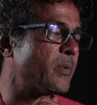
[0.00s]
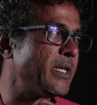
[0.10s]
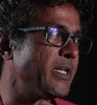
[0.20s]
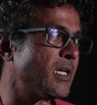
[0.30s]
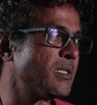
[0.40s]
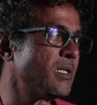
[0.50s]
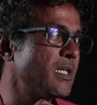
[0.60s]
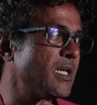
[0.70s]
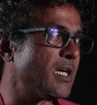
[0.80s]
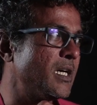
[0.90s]
quite young
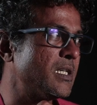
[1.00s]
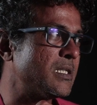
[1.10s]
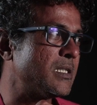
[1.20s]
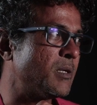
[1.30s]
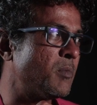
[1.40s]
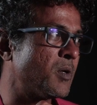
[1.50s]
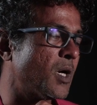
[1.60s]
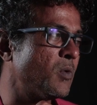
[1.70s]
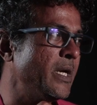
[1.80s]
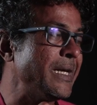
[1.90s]
about
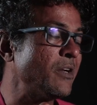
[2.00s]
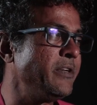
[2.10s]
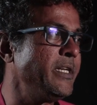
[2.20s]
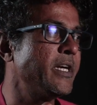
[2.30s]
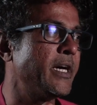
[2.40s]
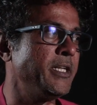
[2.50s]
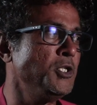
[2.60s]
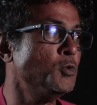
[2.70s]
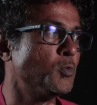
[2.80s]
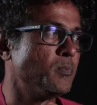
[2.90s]
how little of India I
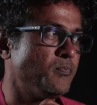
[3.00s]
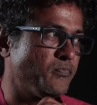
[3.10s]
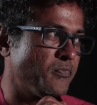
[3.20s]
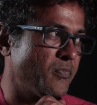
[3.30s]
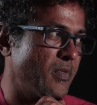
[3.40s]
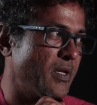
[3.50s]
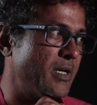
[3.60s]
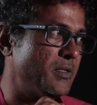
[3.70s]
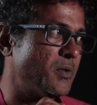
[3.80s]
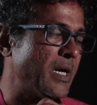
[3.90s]
knew.
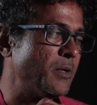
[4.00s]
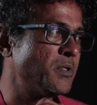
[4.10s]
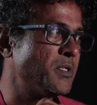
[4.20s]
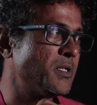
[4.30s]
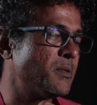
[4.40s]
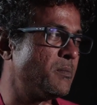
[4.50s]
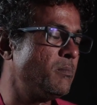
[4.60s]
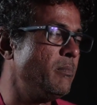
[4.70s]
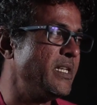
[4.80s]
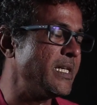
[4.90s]
So I was
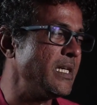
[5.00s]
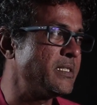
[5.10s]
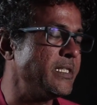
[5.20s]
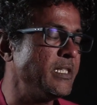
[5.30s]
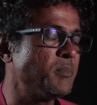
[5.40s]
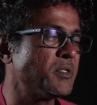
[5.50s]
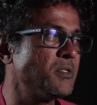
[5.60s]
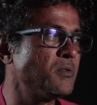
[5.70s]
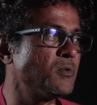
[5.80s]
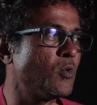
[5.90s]
basically a city
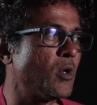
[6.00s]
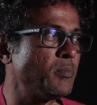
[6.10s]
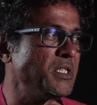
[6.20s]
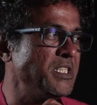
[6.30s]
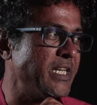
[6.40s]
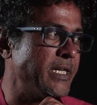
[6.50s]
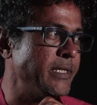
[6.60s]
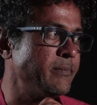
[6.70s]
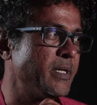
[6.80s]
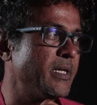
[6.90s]
person who grew up in
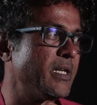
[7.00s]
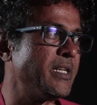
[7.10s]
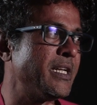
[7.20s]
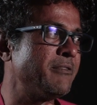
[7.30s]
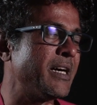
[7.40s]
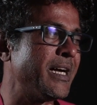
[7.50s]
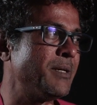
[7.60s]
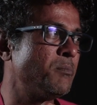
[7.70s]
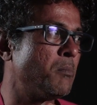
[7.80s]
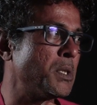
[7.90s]
Chennai, never
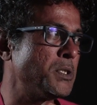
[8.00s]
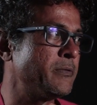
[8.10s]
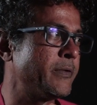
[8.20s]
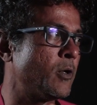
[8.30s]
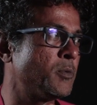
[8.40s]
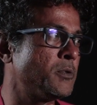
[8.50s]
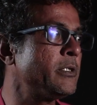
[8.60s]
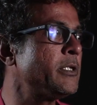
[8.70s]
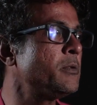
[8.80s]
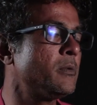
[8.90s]
had much of an
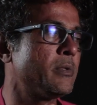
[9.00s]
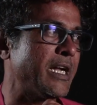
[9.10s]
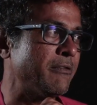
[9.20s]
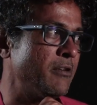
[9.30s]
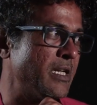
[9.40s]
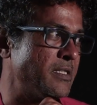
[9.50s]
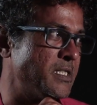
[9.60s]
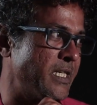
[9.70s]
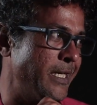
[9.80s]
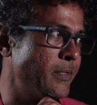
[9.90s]
opportunity to travel as a
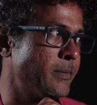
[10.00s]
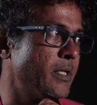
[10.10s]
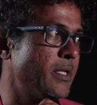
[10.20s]
child.